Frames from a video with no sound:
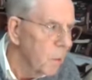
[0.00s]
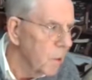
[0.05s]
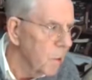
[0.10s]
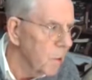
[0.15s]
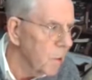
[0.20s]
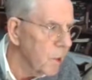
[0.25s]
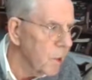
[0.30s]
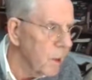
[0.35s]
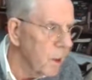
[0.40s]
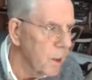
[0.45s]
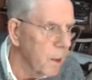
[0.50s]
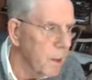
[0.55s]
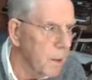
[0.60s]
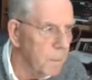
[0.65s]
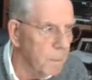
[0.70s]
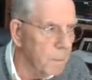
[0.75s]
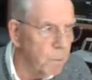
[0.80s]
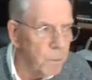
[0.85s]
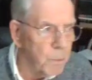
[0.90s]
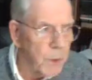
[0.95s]
was
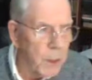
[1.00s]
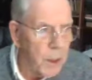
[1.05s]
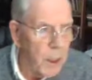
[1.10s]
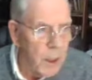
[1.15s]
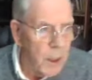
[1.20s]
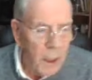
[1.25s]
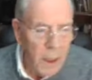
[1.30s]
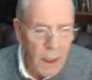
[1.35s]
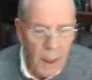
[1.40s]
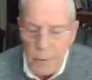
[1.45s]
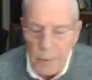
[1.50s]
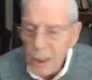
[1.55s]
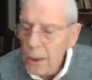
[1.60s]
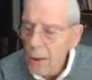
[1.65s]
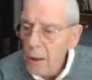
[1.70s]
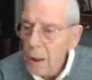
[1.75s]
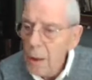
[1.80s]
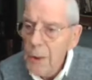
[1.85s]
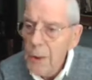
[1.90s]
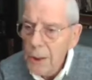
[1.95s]
um, I
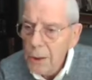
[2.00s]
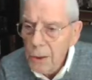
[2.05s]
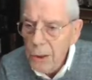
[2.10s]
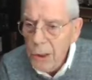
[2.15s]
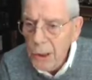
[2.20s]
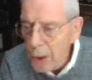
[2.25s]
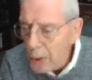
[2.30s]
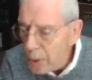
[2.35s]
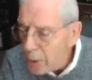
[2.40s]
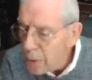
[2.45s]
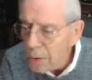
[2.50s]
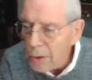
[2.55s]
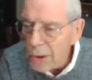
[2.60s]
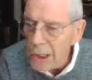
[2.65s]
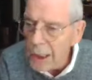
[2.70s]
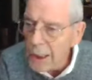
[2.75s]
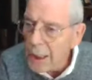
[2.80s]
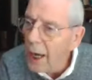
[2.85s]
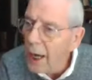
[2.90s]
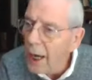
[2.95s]
was talking about the
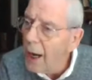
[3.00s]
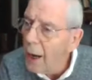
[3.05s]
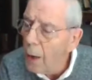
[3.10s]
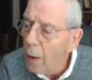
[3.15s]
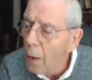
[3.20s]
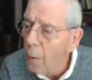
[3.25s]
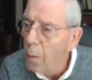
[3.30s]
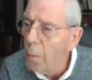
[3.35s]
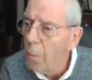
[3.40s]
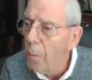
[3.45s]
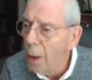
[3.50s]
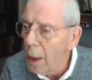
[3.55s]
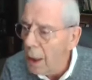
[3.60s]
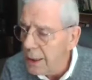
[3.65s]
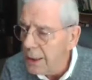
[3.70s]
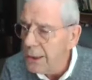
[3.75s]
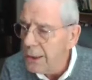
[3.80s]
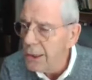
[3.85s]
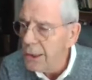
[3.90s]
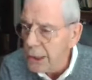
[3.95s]
Jews and how
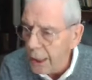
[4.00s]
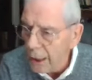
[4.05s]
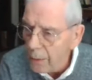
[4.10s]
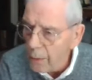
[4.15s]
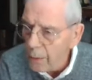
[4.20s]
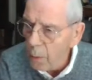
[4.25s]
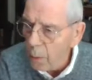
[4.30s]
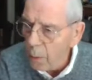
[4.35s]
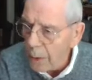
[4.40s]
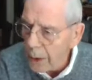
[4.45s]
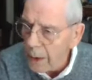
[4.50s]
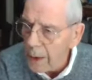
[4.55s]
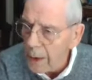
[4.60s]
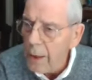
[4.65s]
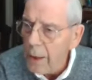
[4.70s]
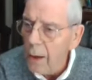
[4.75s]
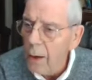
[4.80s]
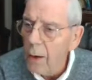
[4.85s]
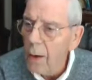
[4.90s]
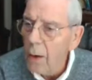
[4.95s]
much
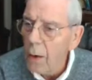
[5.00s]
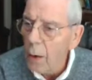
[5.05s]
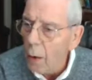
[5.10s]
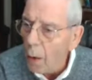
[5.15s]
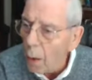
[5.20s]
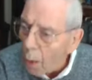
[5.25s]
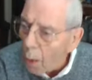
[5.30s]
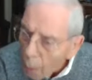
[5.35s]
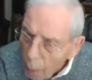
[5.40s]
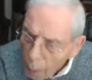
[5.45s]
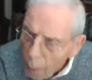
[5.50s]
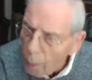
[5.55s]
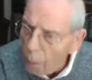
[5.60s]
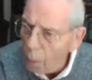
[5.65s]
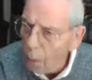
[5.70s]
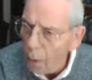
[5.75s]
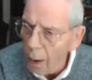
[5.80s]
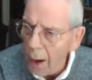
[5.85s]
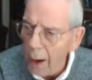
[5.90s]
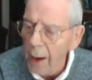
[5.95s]
we
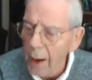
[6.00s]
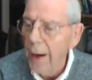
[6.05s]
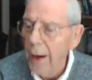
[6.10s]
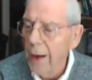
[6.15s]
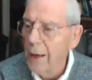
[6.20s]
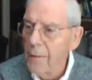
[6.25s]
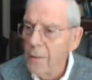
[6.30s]
owe